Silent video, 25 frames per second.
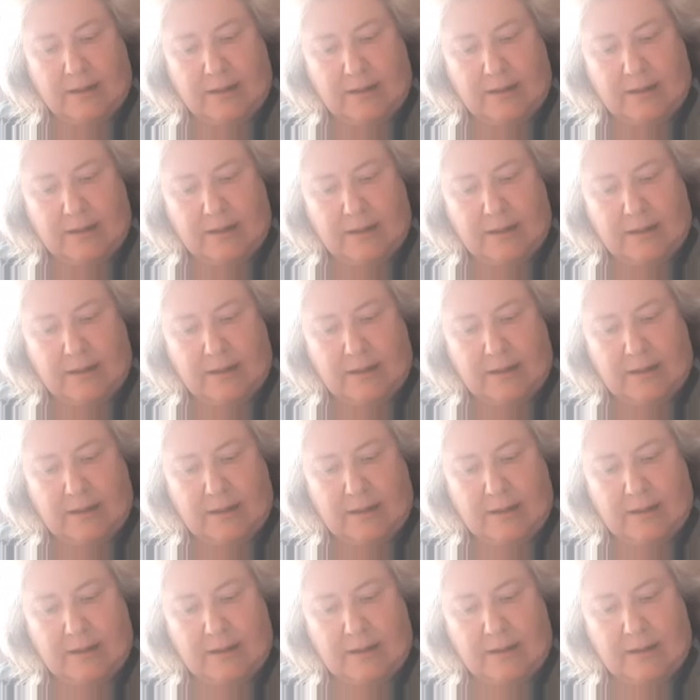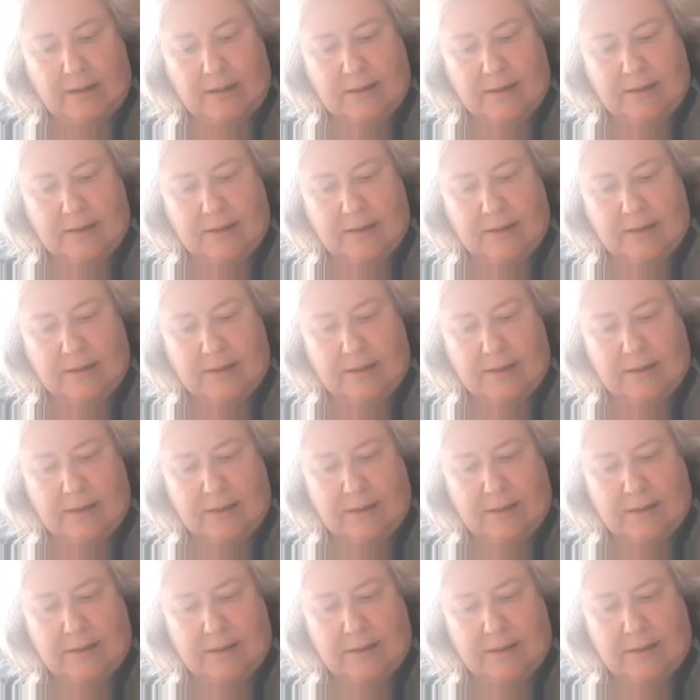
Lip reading: (silence)